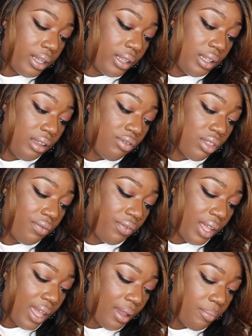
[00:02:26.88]
Leave the
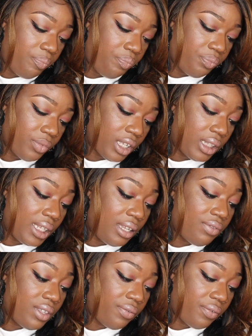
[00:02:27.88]
flat
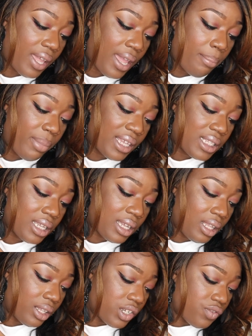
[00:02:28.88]
basic
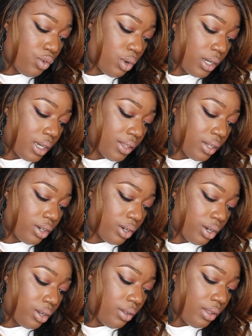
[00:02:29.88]
colors for another
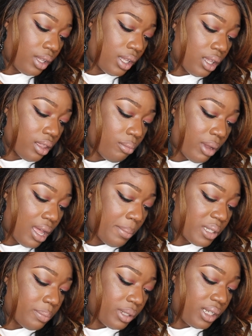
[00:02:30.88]
girl. Color Bomb
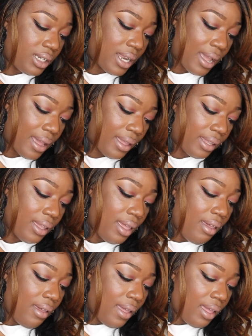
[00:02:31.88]
split dye
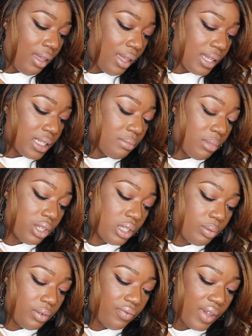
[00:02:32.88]
has
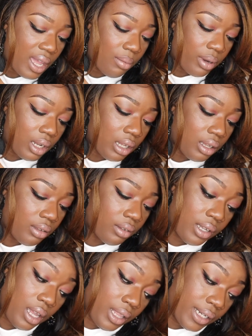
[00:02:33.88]
multiple vibrant
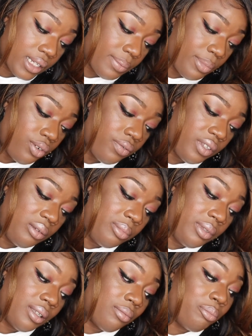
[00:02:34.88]
colors
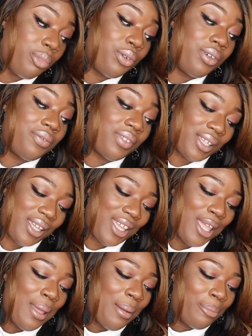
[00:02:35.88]

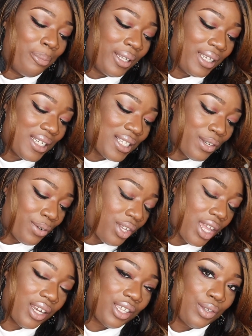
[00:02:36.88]
beautifully blended to
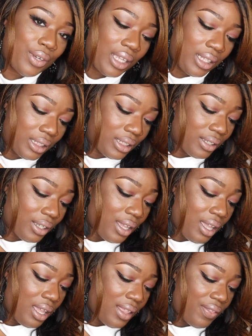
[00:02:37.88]
create a unique look
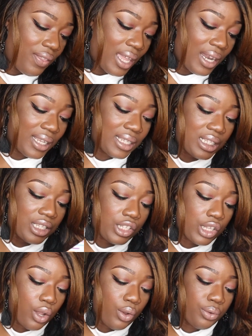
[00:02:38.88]
that is
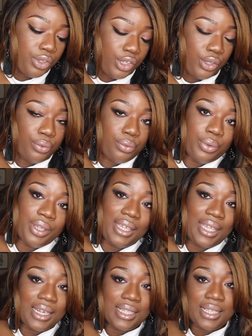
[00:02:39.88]
so you.
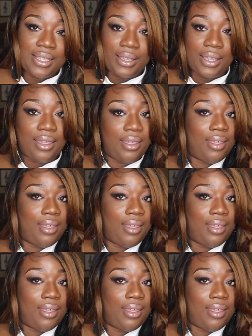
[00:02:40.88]
Get into it.